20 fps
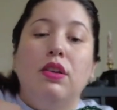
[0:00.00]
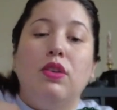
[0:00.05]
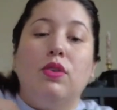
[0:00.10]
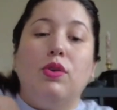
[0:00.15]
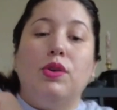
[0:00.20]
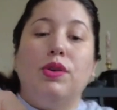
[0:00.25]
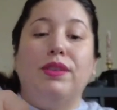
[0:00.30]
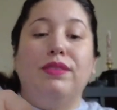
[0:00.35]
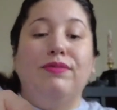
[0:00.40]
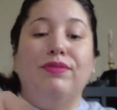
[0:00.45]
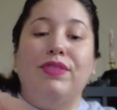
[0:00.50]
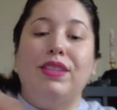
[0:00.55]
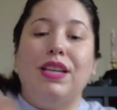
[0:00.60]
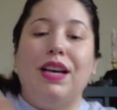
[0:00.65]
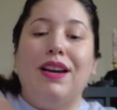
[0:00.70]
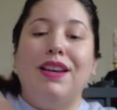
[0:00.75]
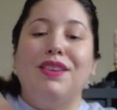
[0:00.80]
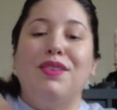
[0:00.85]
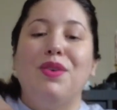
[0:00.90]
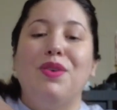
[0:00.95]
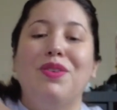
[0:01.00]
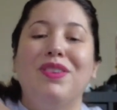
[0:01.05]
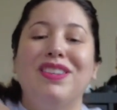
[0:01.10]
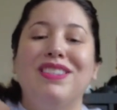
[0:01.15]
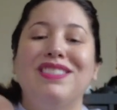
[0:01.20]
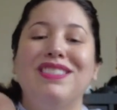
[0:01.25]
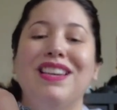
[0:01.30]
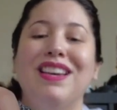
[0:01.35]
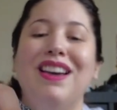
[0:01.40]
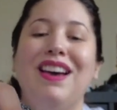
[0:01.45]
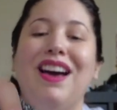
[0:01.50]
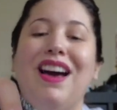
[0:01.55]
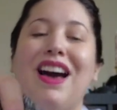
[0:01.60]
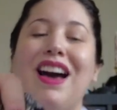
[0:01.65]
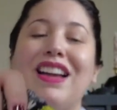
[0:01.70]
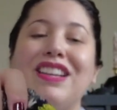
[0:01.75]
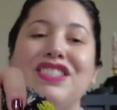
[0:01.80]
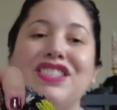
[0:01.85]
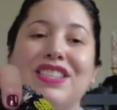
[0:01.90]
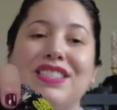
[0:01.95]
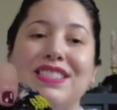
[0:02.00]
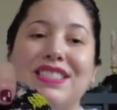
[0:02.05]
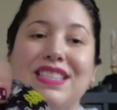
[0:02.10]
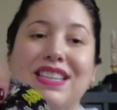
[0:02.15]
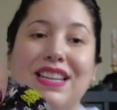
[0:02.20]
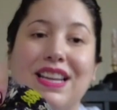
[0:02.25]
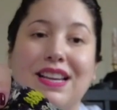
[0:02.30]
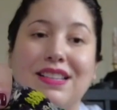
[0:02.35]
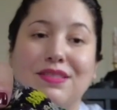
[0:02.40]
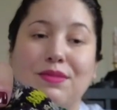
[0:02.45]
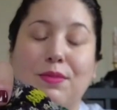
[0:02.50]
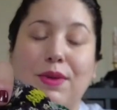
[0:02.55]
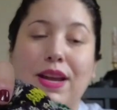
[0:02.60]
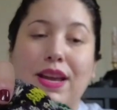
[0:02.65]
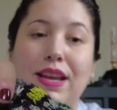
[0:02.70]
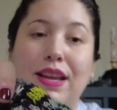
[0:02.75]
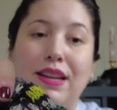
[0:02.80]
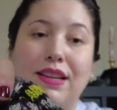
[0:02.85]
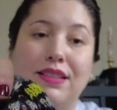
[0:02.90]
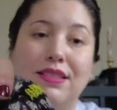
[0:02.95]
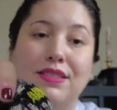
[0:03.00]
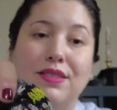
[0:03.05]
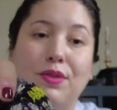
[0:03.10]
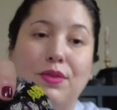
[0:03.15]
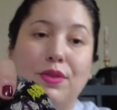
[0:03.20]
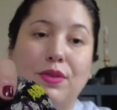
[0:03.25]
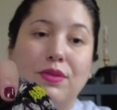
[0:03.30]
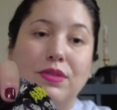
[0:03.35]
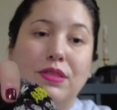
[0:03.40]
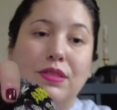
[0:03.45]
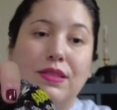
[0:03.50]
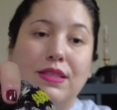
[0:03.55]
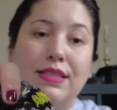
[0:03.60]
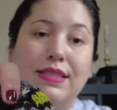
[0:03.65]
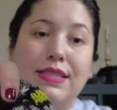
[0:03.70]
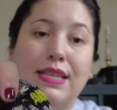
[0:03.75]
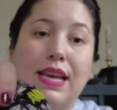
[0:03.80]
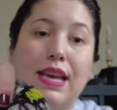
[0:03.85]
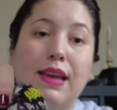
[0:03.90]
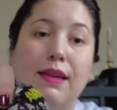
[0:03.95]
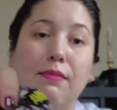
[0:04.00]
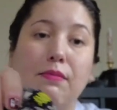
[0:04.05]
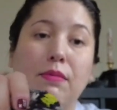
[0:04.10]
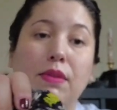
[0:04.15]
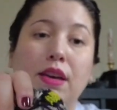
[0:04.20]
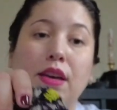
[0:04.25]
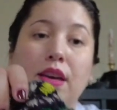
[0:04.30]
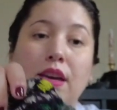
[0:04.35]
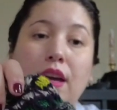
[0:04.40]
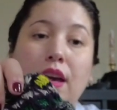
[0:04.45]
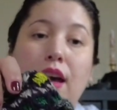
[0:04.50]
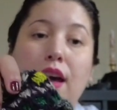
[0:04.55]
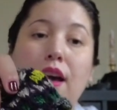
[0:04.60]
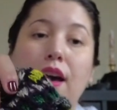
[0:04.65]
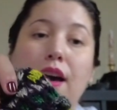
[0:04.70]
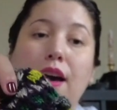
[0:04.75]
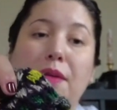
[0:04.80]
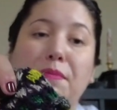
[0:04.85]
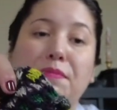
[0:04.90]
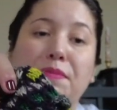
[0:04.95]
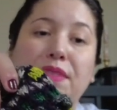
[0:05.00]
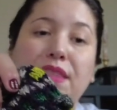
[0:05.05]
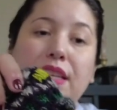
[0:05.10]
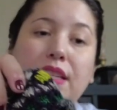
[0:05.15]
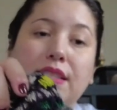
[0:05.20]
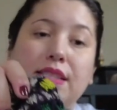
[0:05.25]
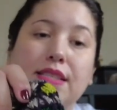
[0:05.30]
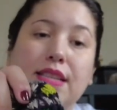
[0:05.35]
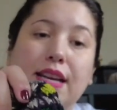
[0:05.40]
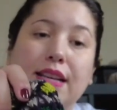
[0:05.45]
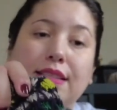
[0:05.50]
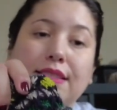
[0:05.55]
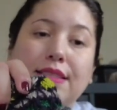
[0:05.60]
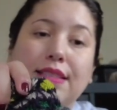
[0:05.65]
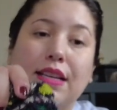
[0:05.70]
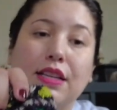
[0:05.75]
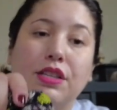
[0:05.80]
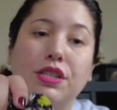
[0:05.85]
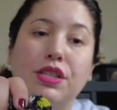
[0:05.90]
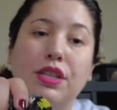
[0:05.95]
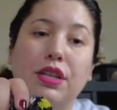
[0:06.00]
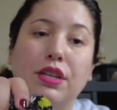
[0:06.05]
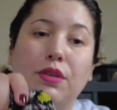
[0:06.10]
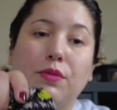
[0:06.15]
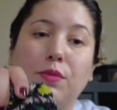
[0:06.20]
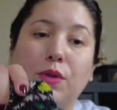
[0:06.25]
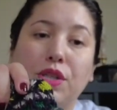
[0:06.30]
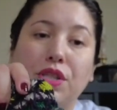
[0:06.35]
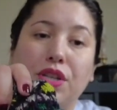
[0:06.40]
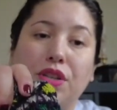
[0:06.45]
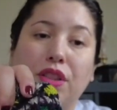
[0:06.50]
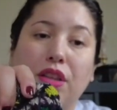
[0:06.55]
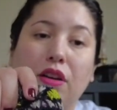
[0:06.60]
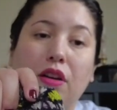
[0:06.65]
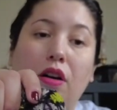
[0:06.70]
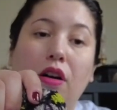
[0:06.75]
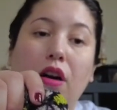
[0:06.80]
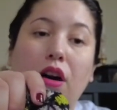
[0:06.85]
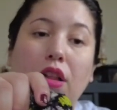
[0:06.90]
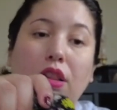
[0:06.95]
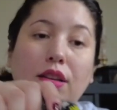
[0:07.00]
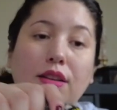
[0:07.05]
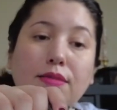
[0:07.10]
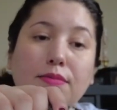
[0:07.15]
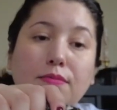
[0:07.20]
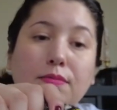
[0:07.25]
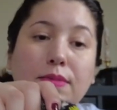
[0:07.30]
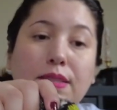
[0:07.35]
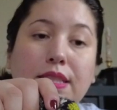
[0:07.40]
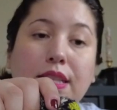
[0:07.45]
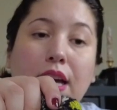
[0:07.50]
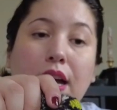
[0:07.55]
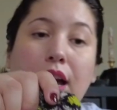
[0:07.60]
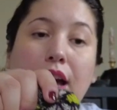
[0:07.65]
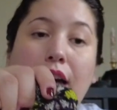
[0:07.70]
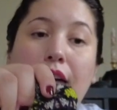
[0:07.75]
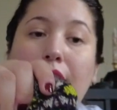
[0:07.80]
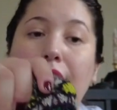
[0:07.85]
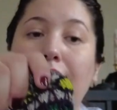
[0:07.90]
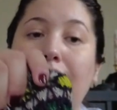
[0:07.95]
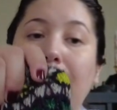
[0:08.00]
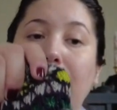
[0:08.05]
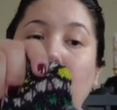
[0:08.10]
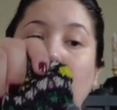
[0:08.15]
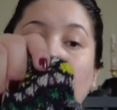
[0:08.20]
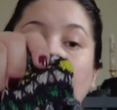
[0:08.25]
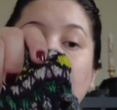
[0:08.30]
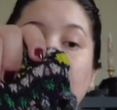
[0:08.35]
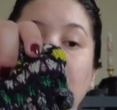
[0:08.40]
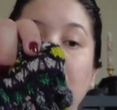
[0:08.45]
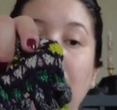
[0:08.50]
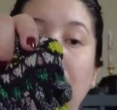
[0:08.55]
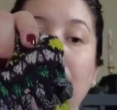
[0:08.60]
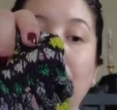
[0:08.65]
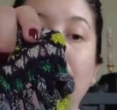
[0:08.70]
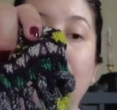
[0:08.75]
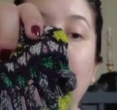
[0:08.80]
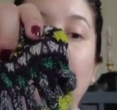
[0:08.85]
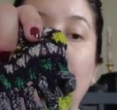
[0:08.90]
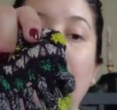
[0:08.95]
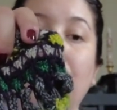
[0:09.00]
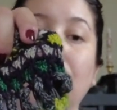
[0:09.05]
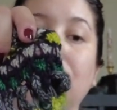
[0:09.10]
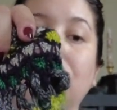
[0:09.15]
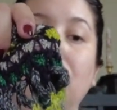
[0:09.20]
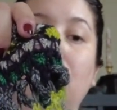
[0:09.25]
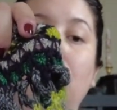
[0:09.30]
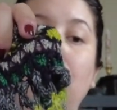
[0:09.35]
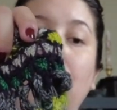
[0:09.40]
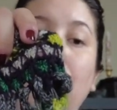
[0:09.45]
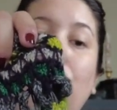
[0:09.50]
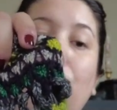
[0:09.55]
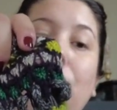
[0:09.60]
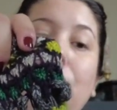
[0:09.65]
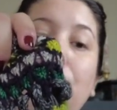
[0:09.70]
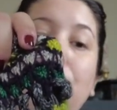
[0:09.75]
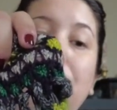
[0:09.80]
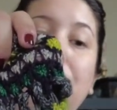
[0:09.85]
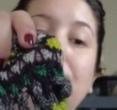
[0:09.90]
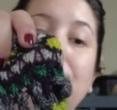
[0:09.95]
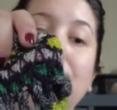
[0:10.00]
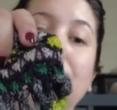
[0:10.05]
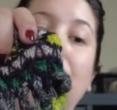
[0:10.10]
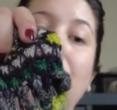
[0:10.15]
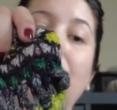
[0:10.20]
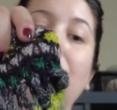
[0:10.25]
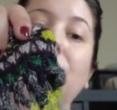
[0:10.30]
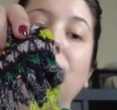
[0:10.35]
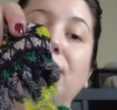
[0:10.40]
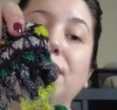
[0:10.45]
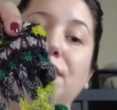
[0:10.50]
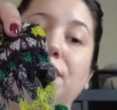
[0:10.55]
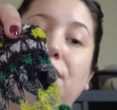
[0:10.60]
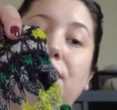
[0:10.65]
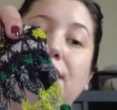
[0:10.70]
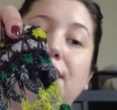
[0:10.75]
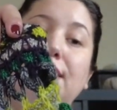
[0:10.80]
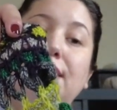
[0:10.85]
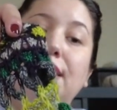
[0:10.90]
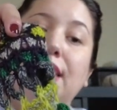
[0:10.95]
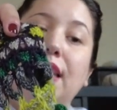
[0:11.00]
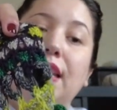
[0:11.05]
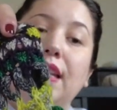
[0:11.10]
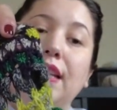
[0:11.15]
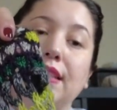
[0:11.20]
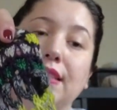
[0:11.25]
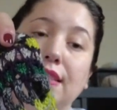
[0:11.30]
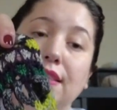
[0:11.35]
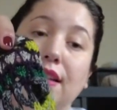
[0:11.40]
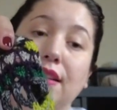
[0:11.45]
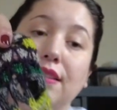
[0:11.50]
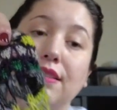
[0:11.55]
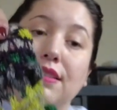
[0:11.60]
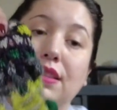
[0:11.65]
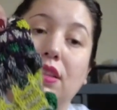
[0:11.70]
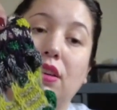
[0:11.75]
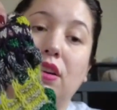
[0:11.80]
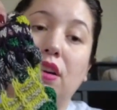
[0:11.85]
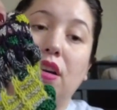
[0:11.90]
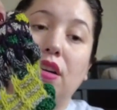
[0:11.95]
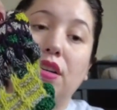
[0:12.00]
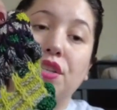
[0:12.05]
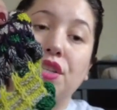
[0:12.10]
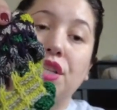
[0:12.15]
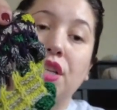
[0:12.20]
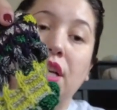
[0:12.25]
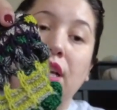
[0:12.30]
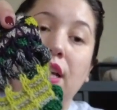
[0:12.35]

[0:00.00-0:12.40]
or the I-cords, I just did as written, so those are the same. This next section, which are the columns, I only did so many repeats of. As you can see, it's not as large.